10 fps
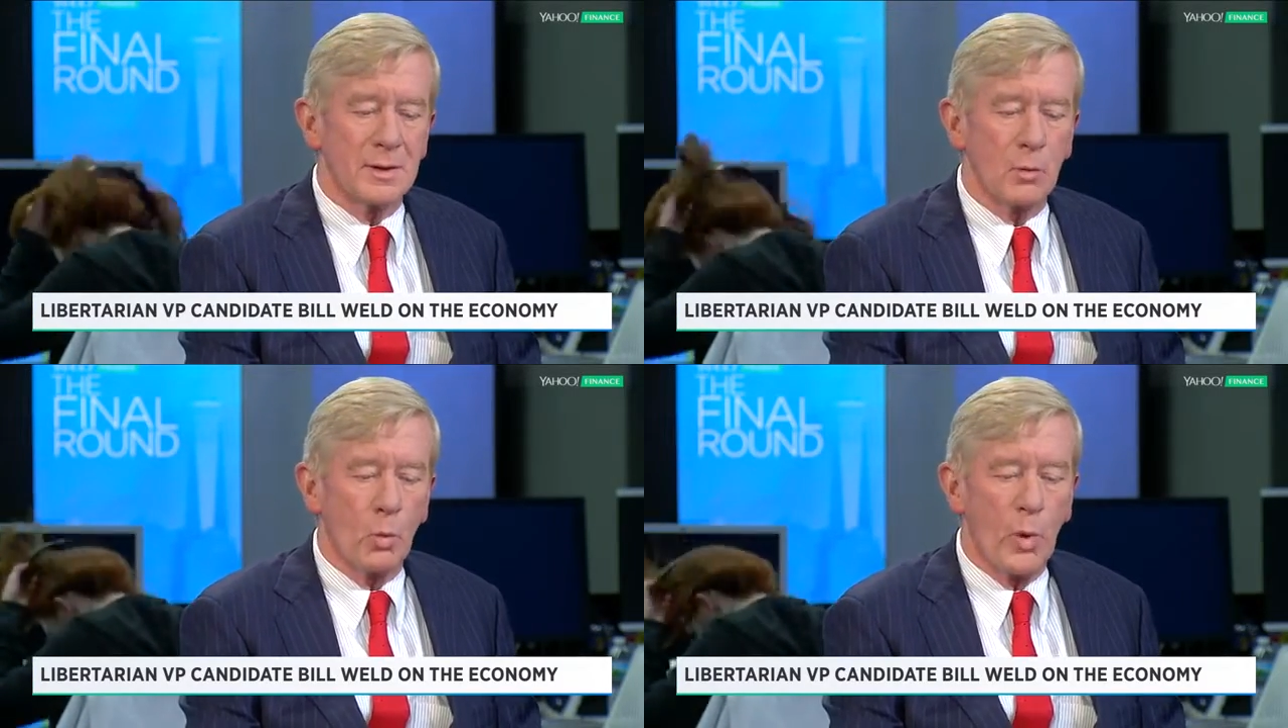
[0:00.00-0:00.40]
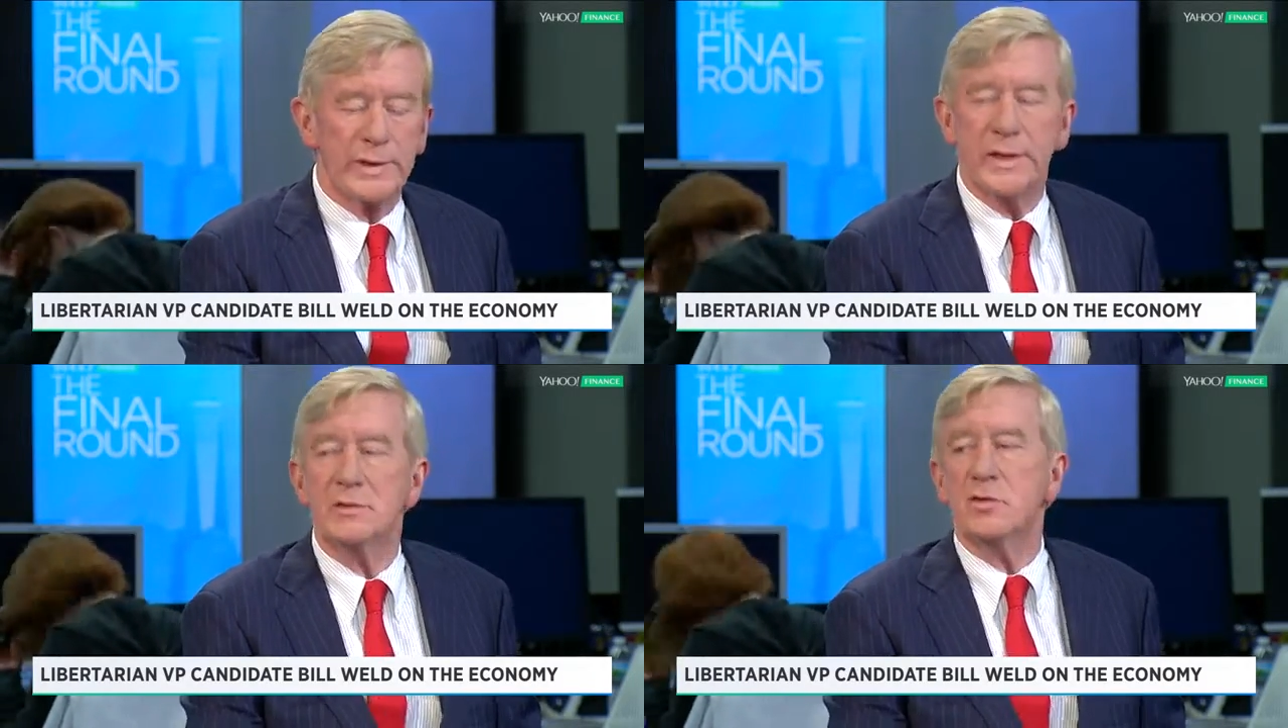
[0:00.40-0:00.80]
what
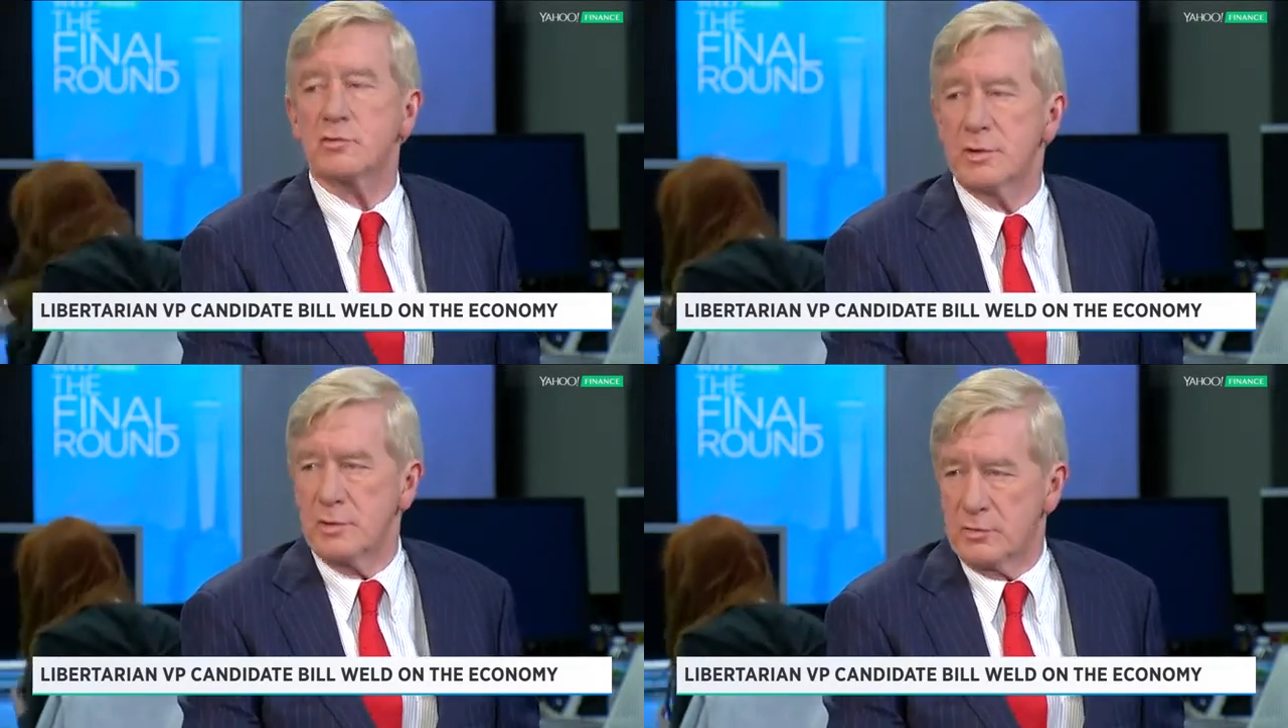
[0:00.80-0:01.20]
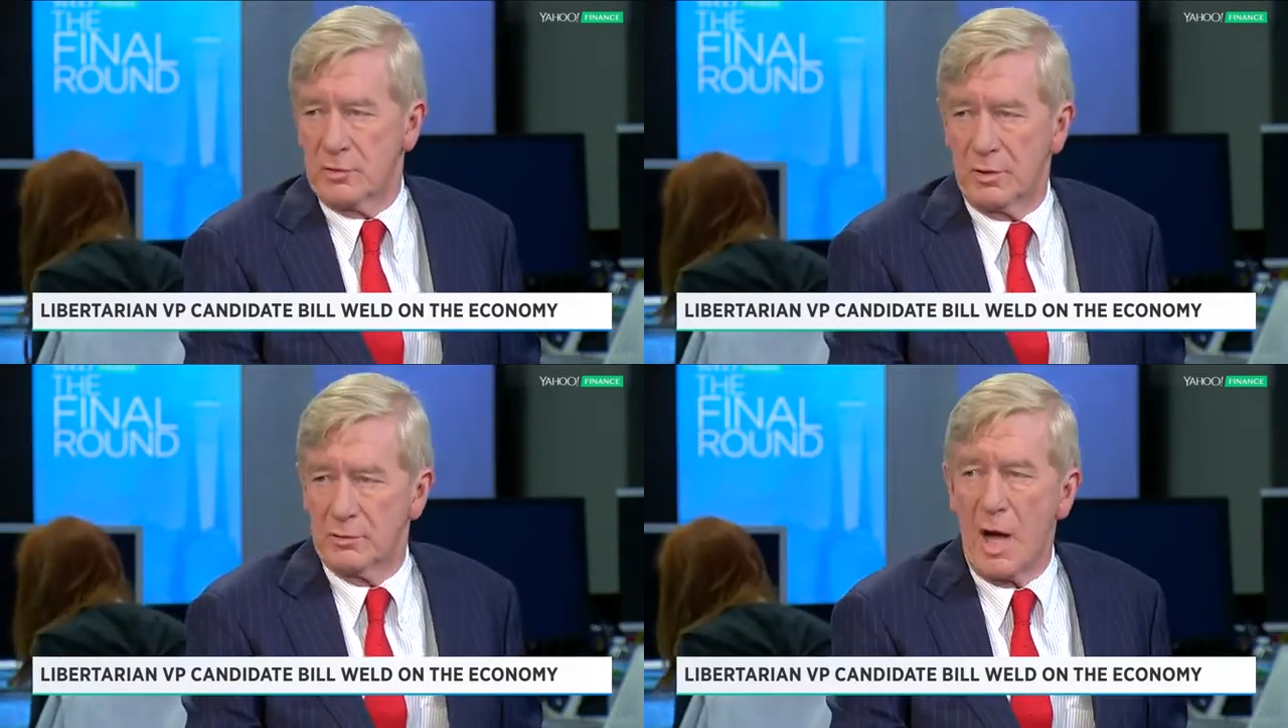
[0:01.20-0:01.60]
industries
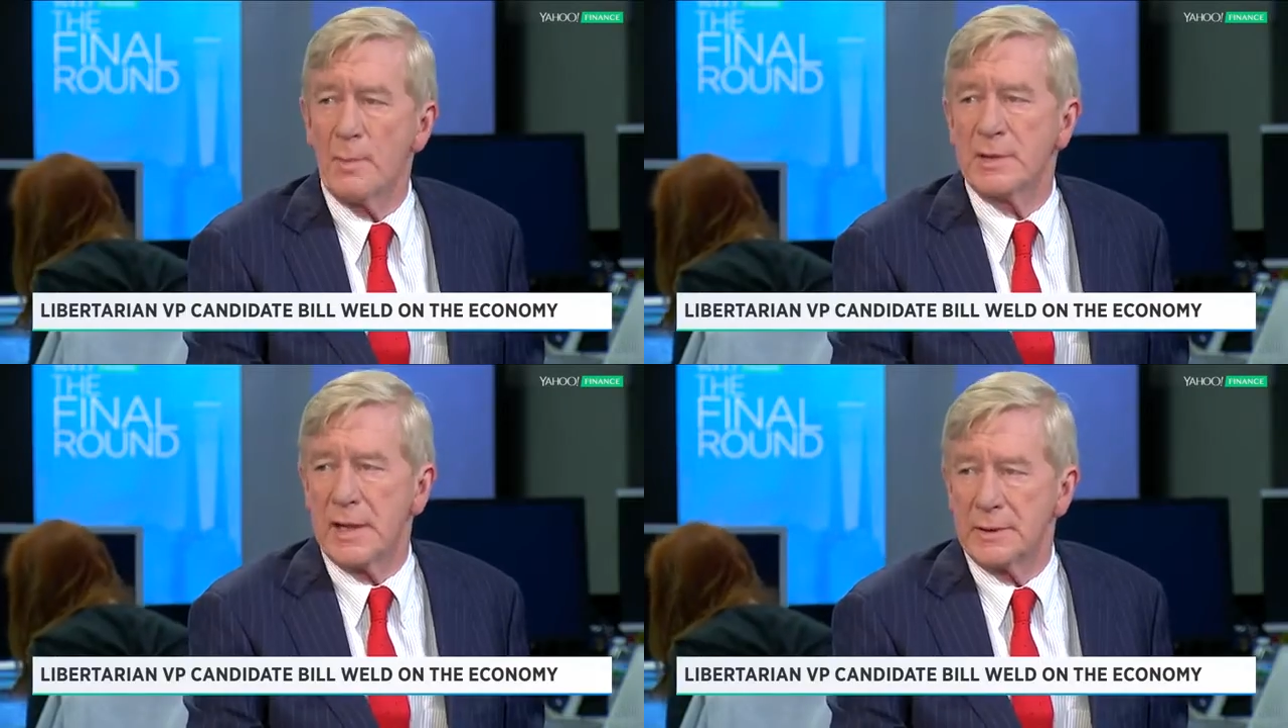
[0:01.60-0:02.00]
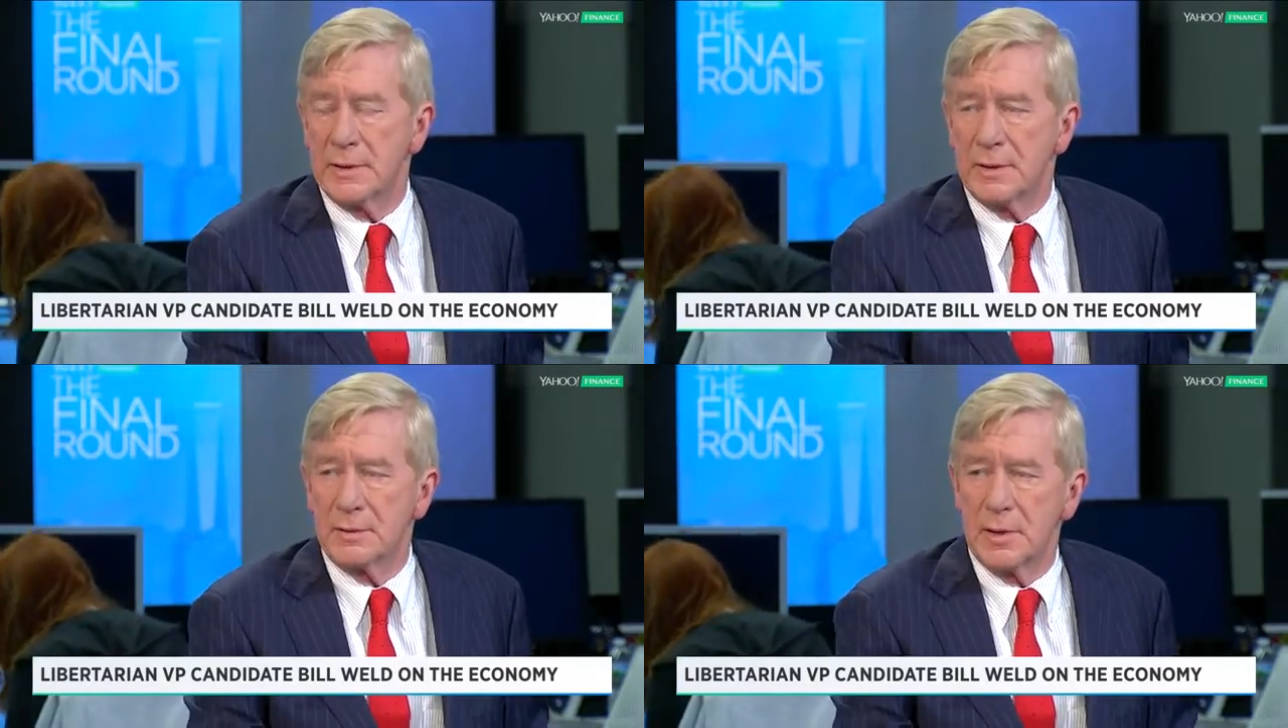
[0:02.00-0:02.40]
dominate
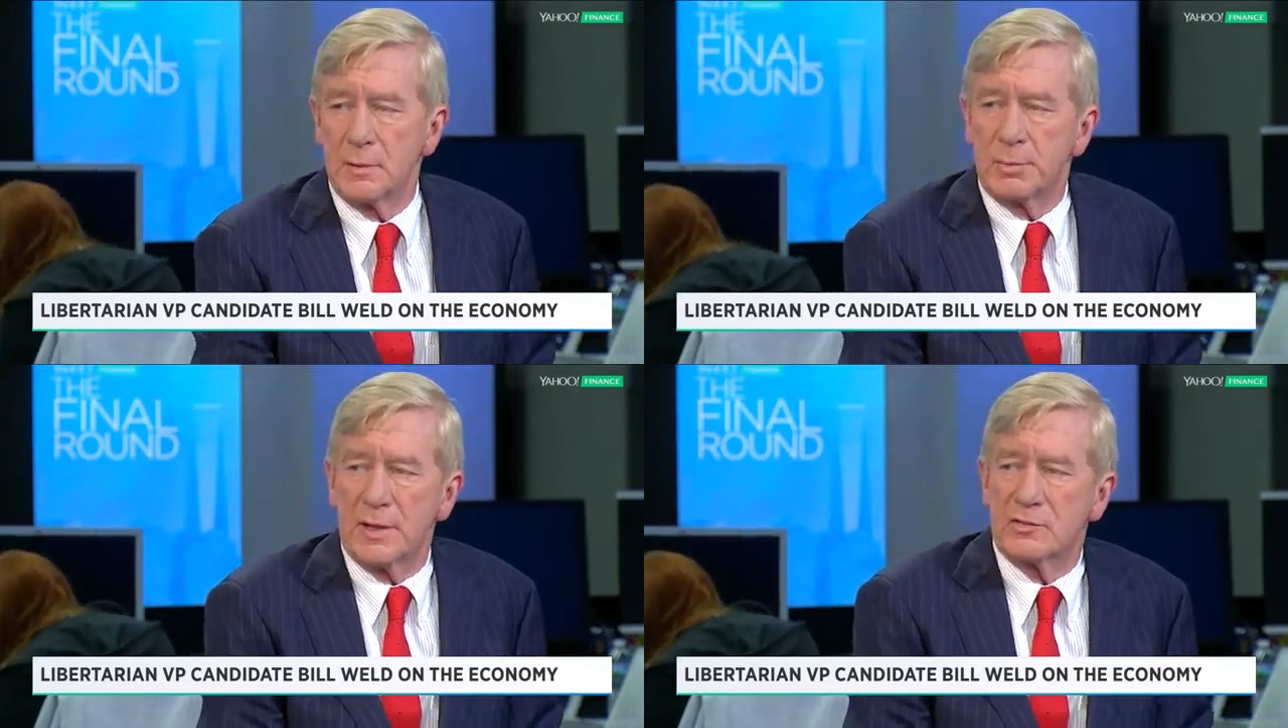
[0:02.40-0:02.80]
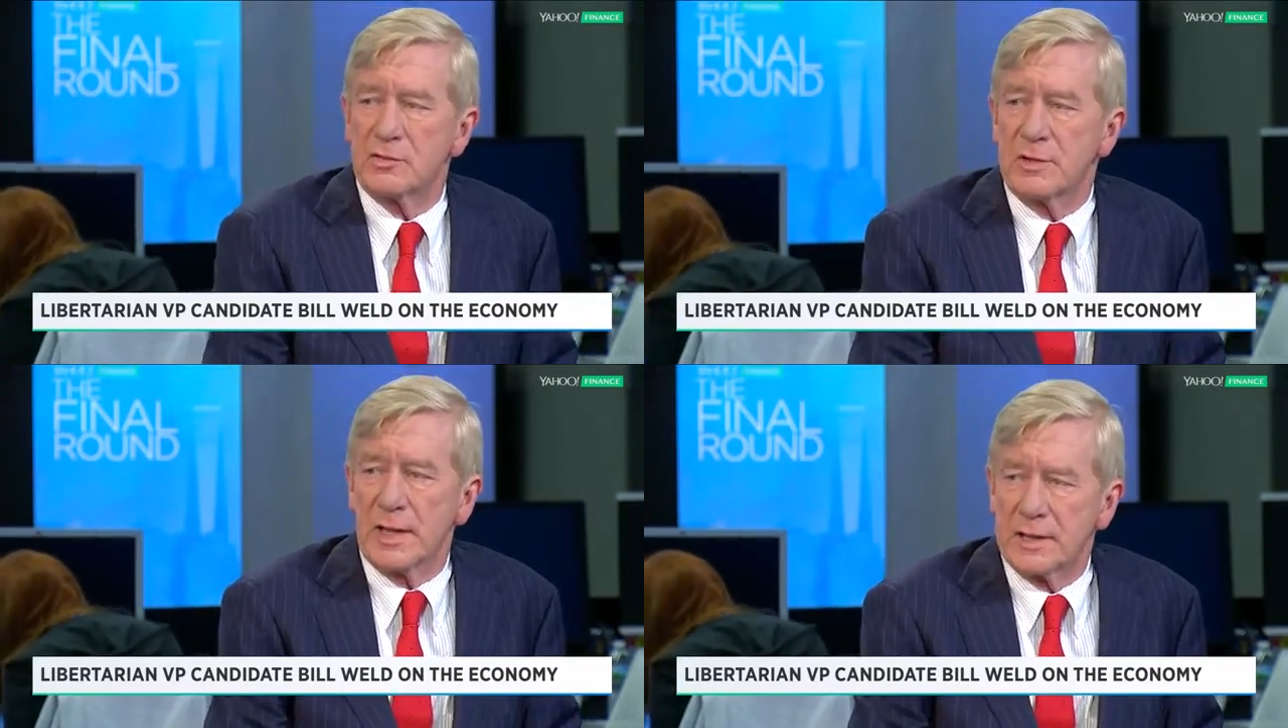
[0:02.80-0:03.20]
in
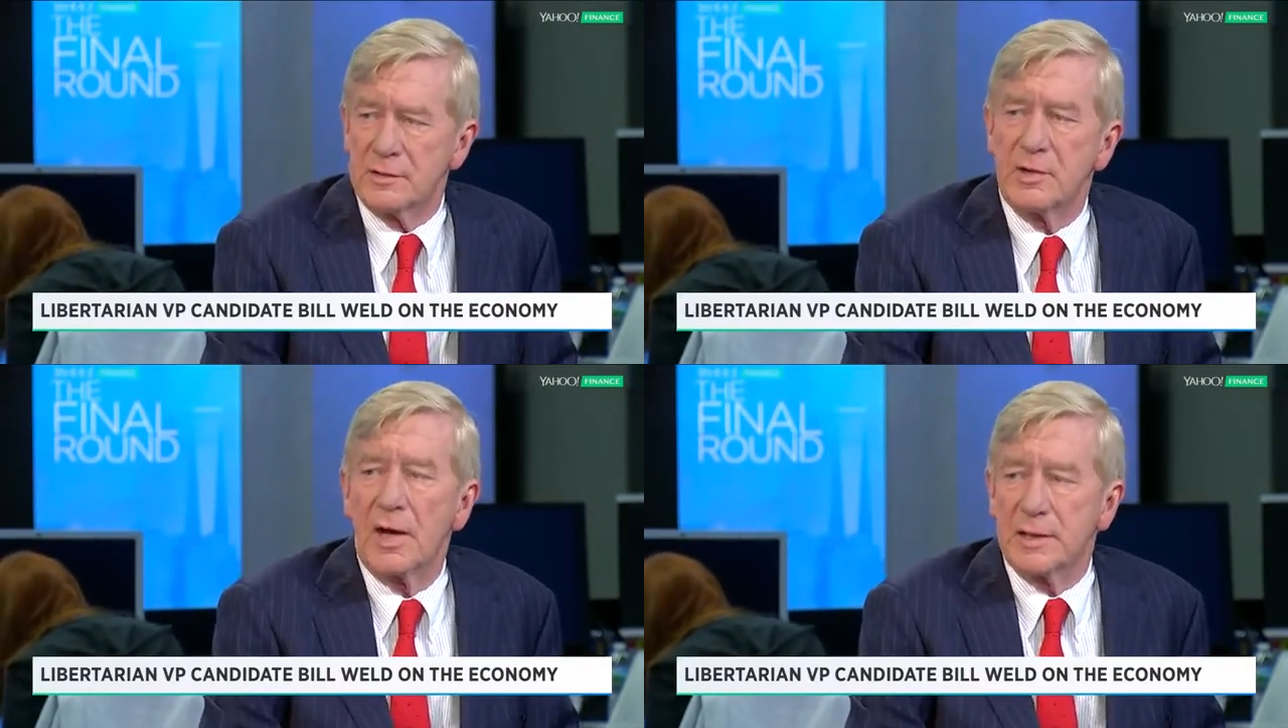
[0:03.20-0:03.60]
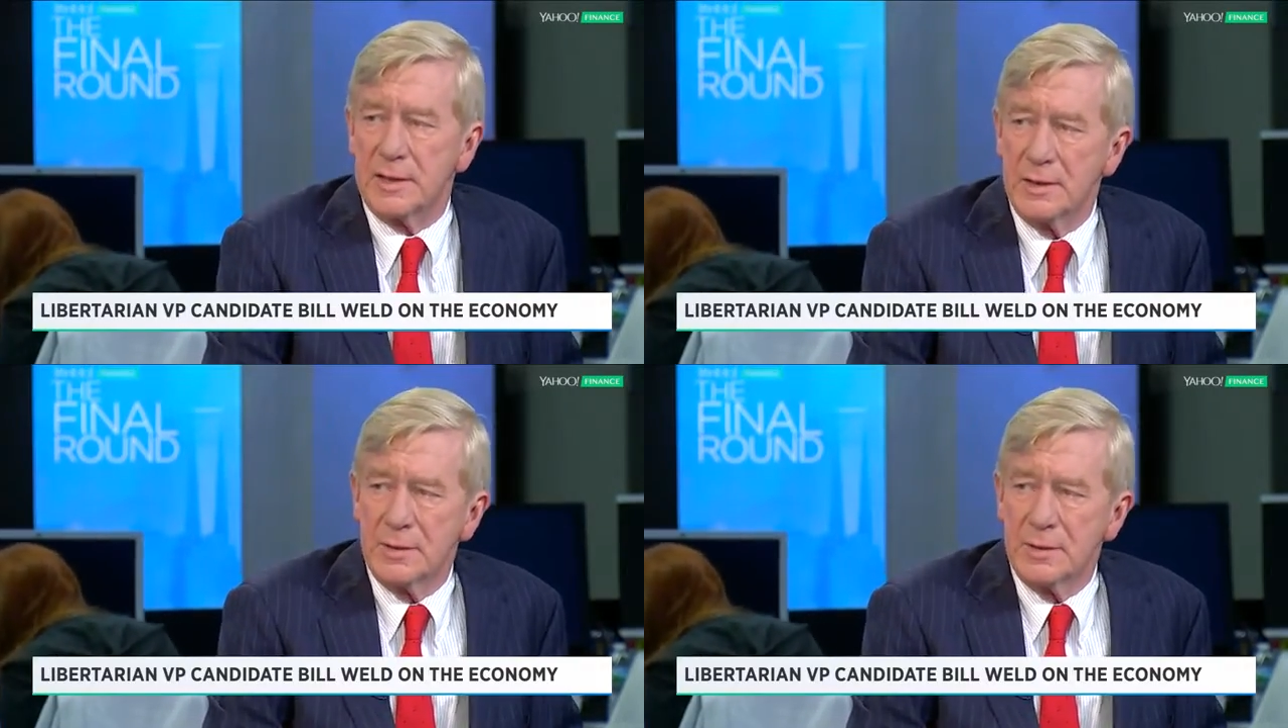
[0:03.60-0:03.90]
places like Kentucky.